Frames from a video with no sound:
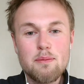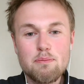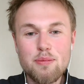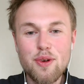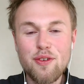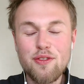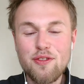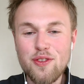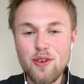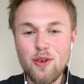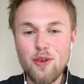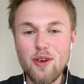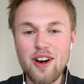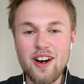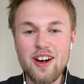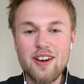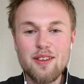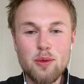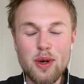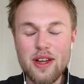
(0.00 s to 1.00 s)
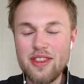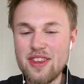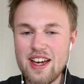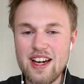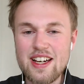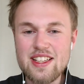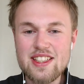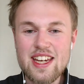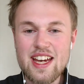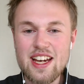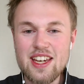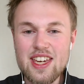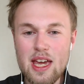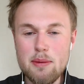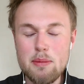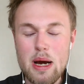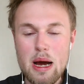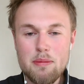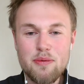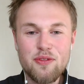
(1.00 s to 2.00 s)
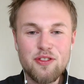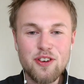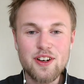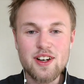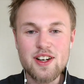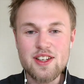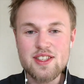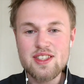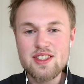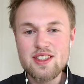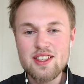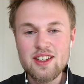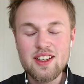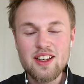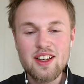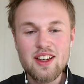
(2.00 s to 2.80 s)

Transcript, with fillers: before when the idea came up first